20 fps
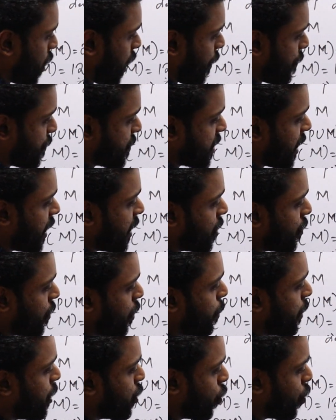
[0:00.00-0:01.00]
left side it
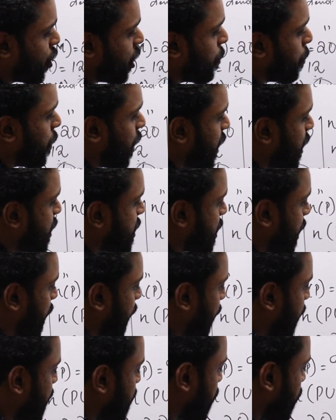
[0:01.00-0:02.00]
will be 20 minus
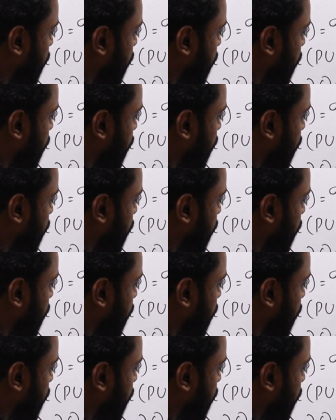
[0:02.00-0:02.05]
8.